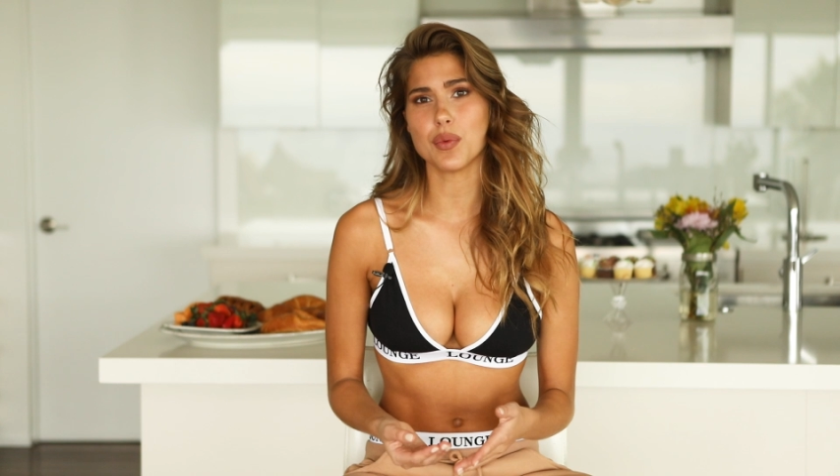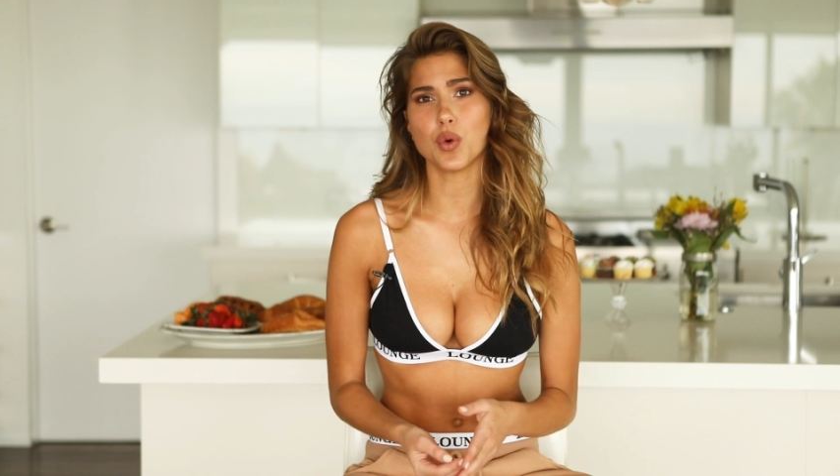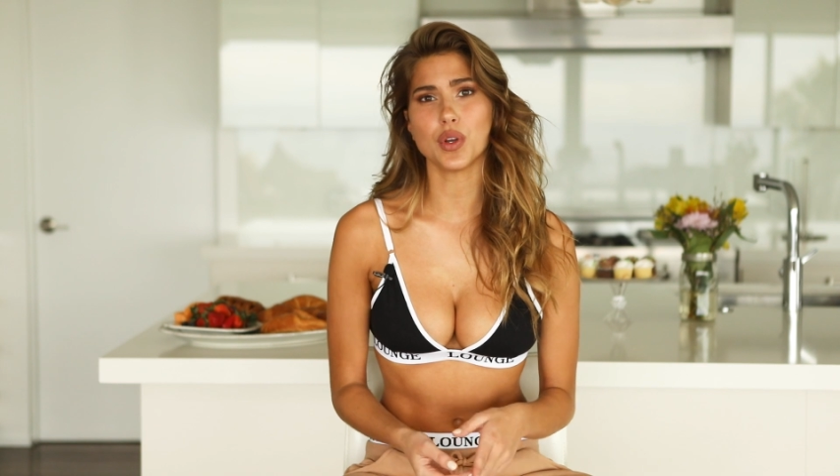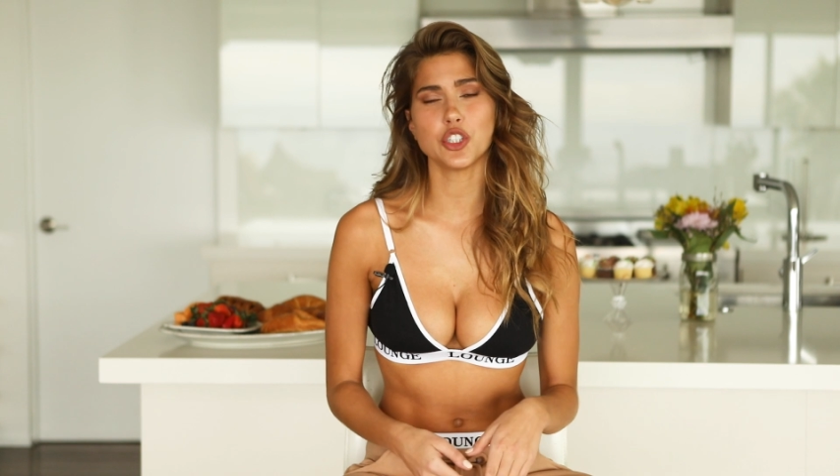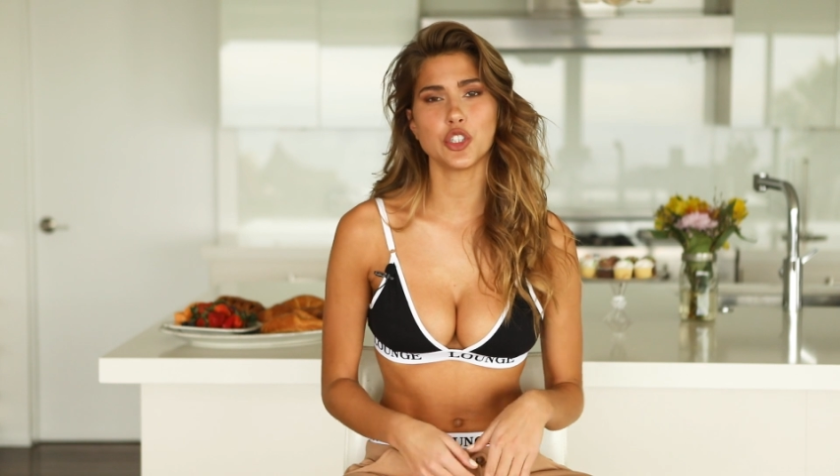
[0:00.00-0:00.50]
we're
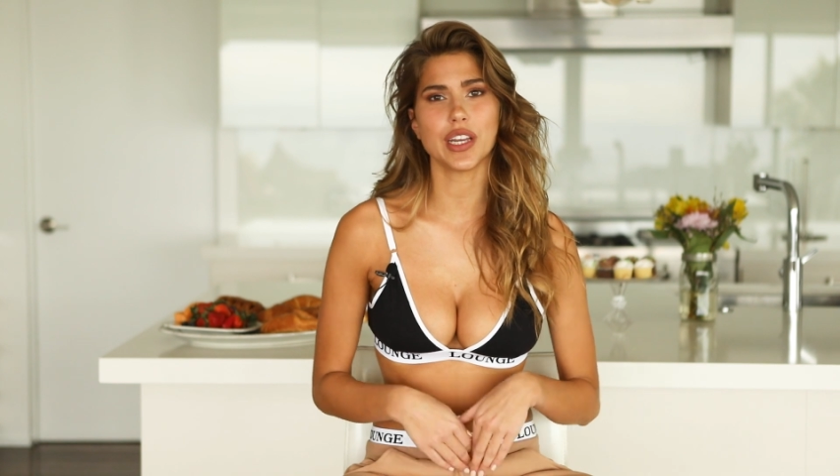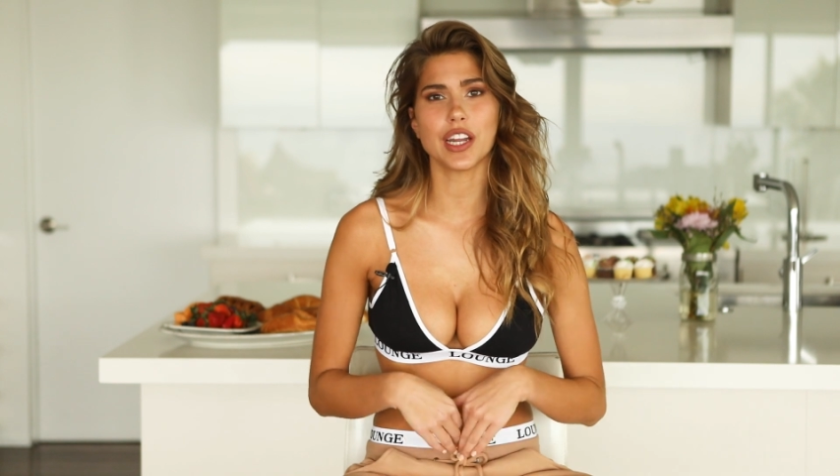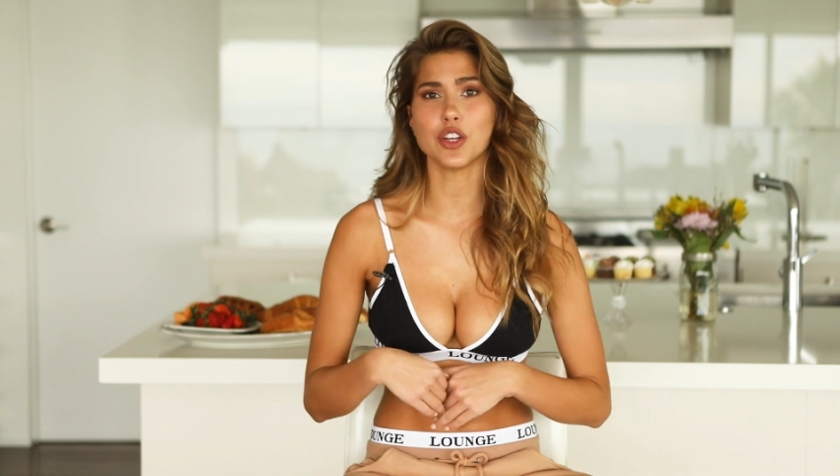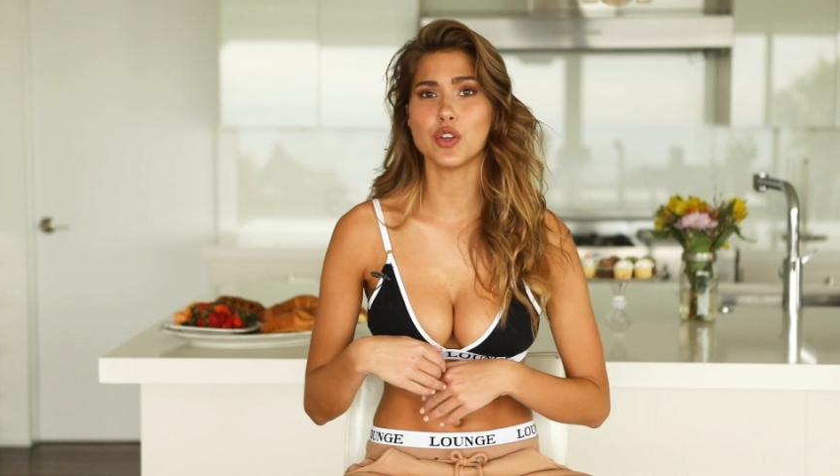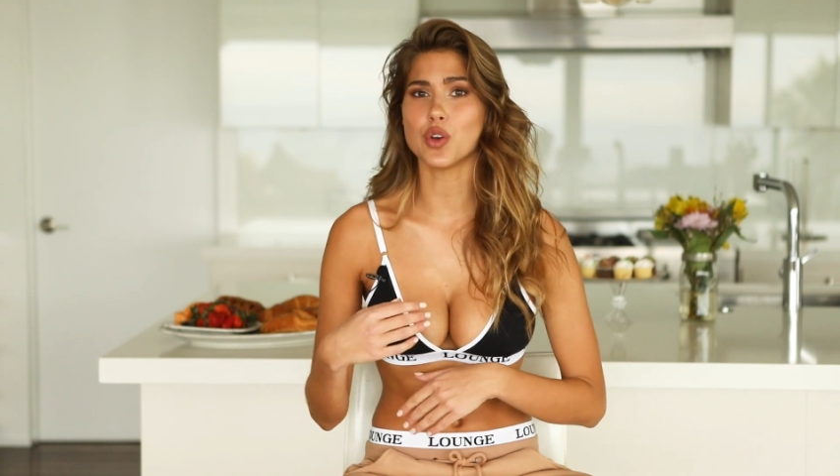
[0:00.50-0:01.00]
always shooting
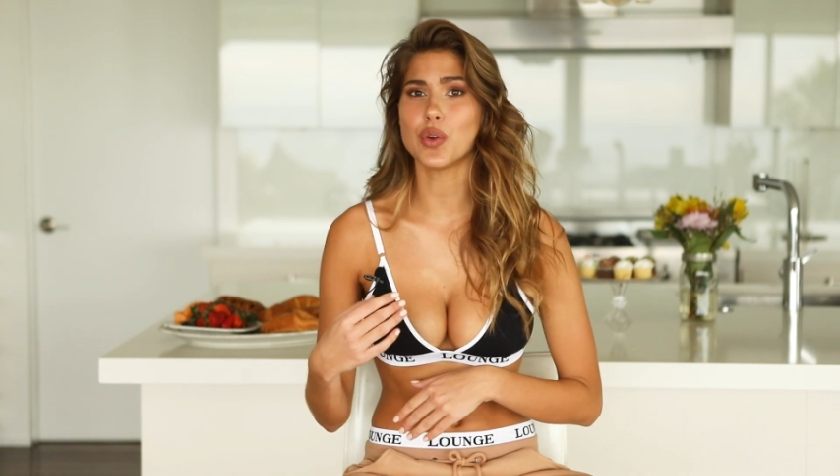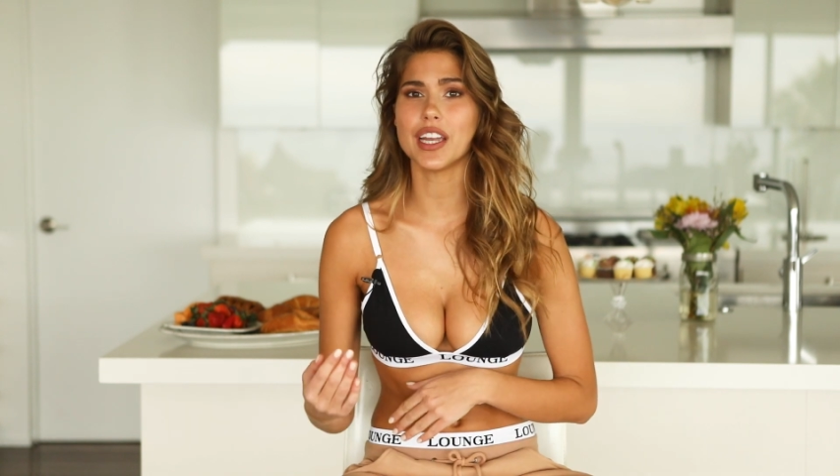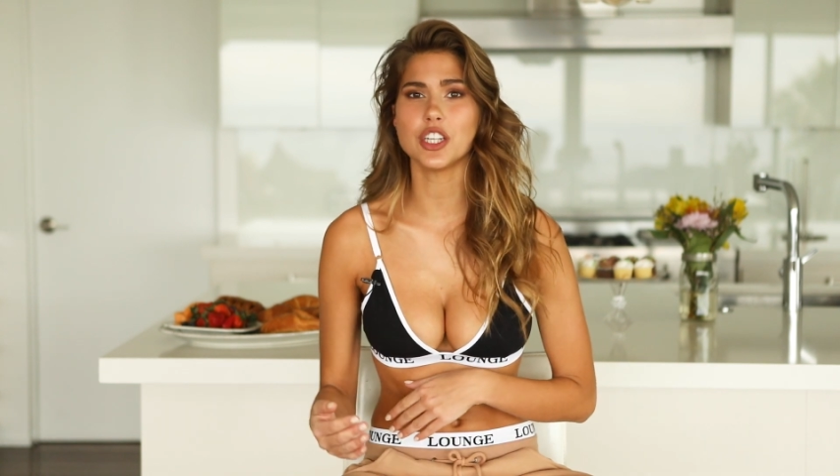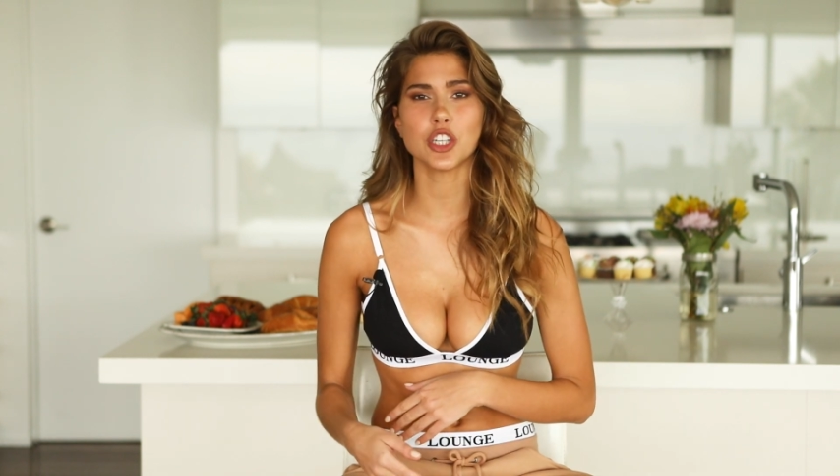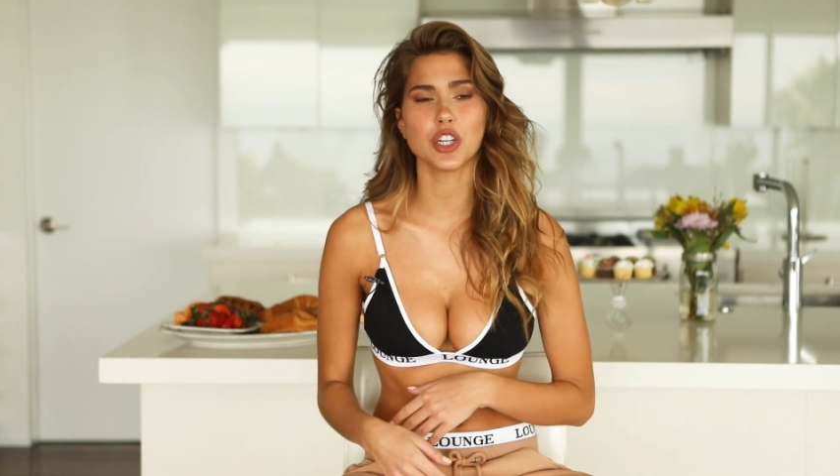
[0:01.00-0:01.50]
at a new
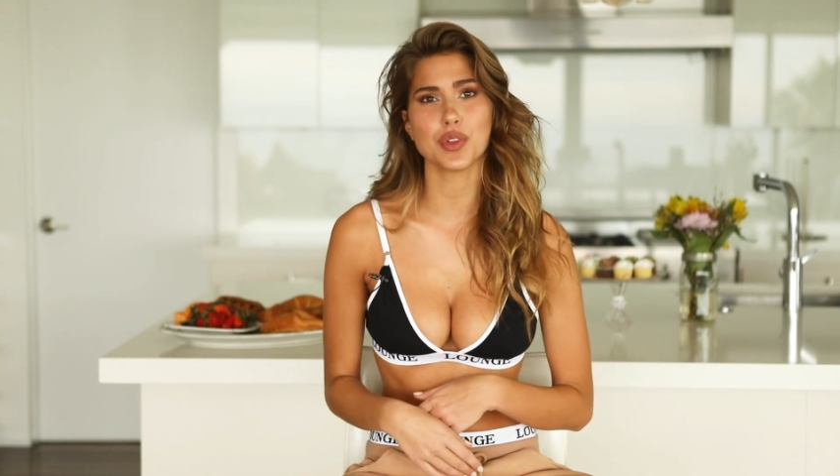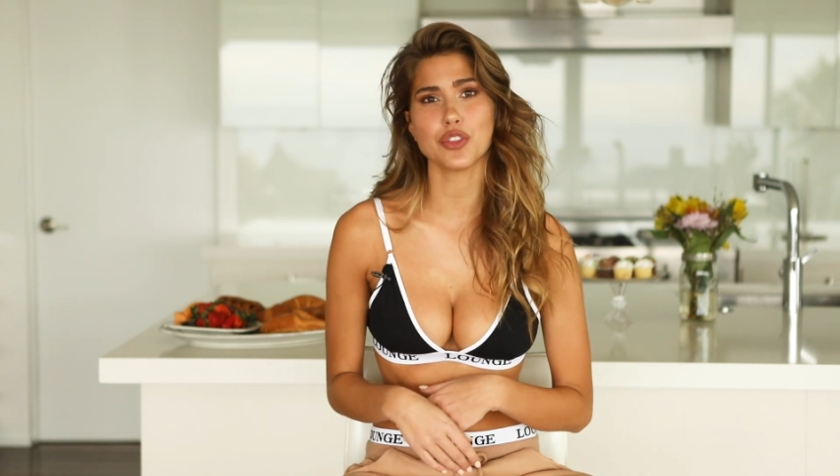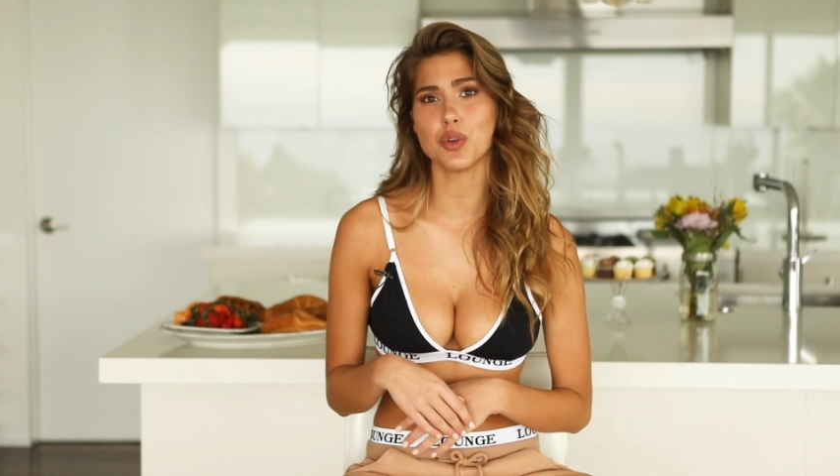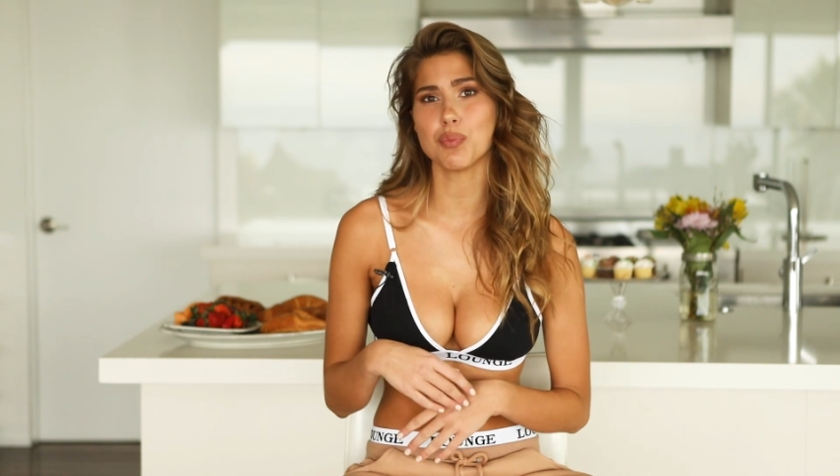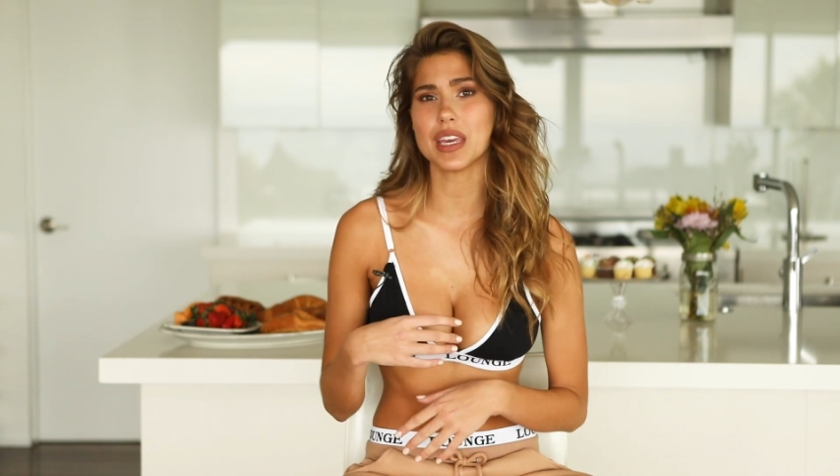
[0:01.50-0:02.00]
location or with
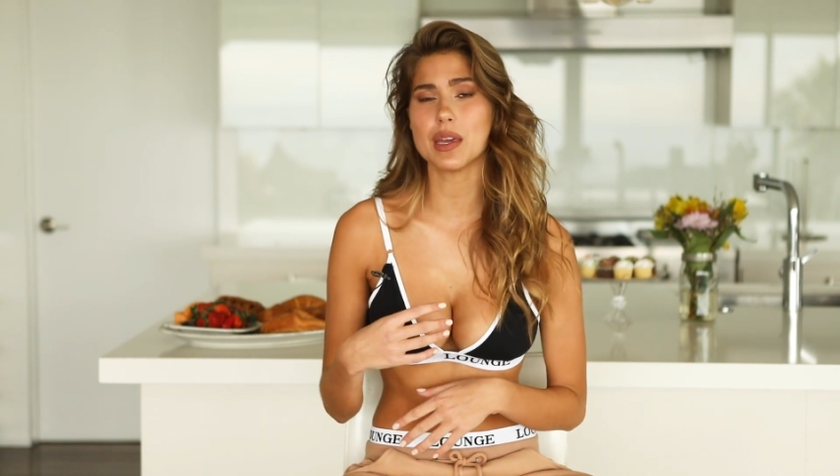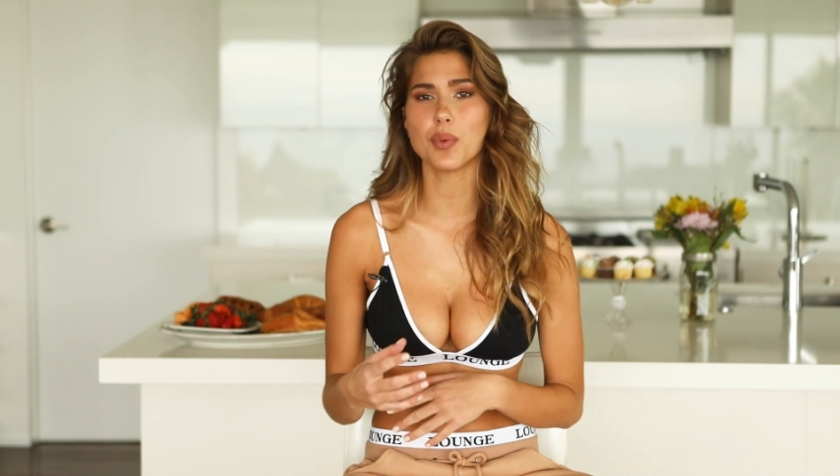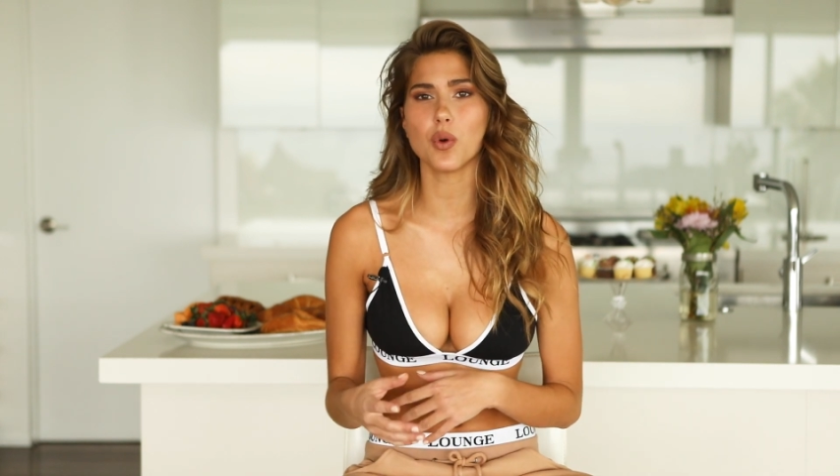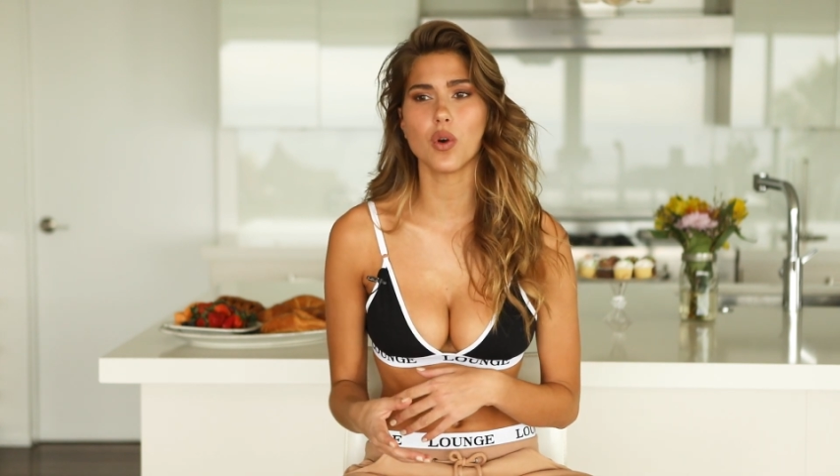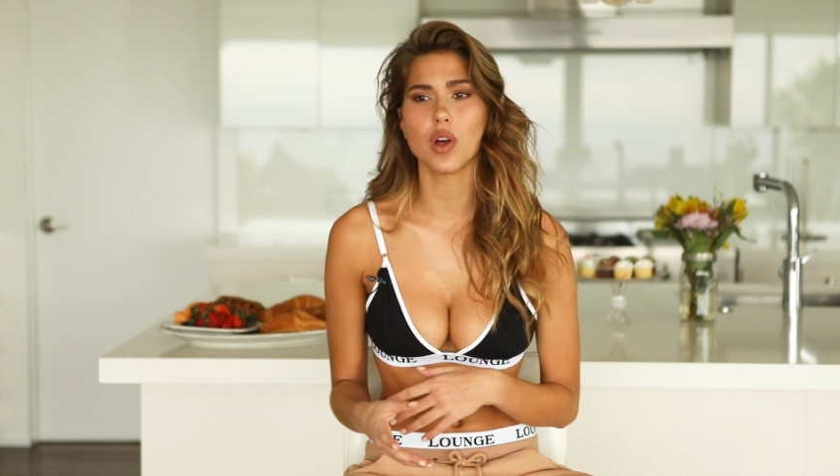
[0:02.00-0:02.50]
new
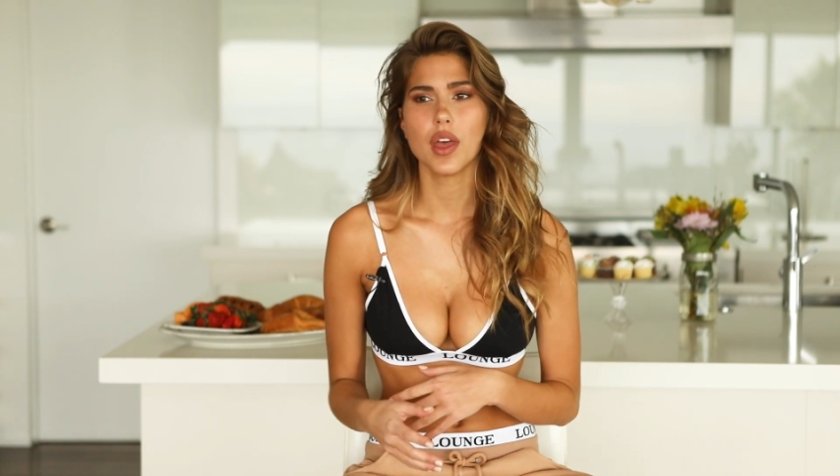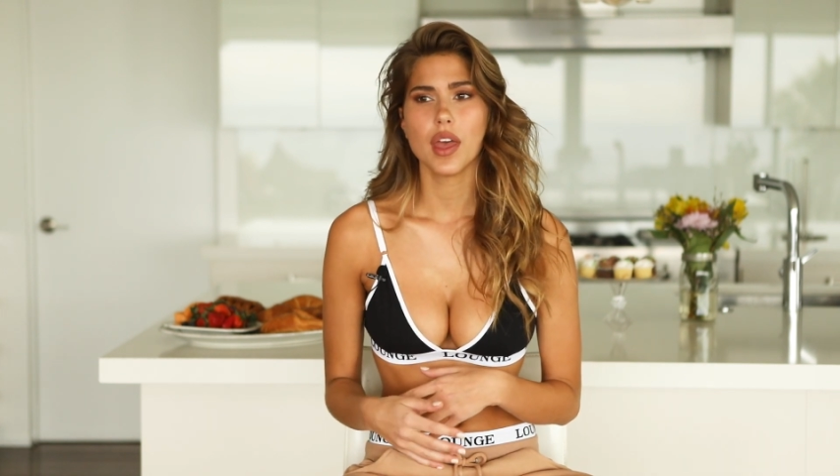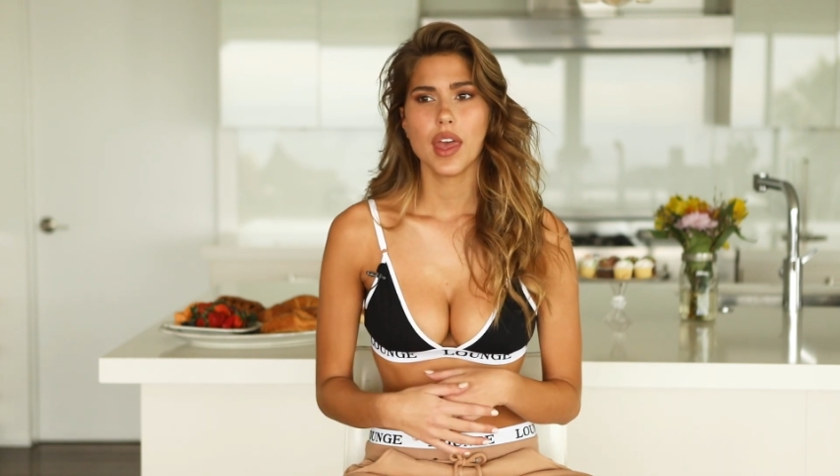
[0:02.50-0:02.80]
people.